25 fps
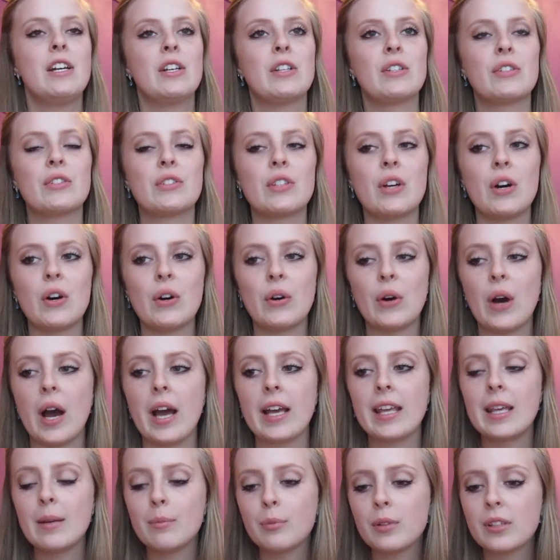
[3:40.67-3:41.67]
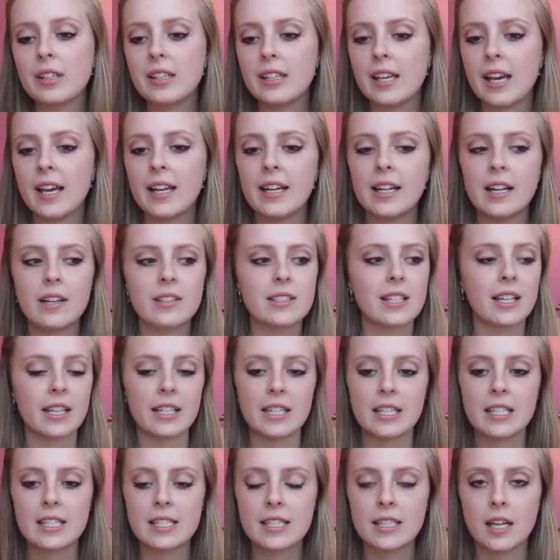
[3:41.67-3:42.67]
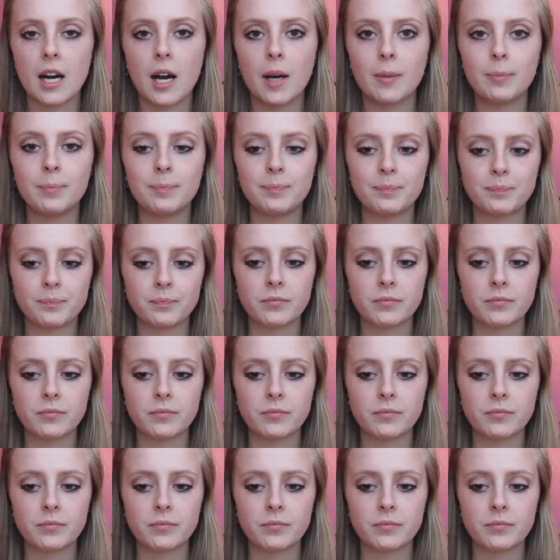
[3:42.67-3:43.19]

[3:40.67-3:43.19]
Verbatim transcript: So I keep looking at it. I was like, I need to stop.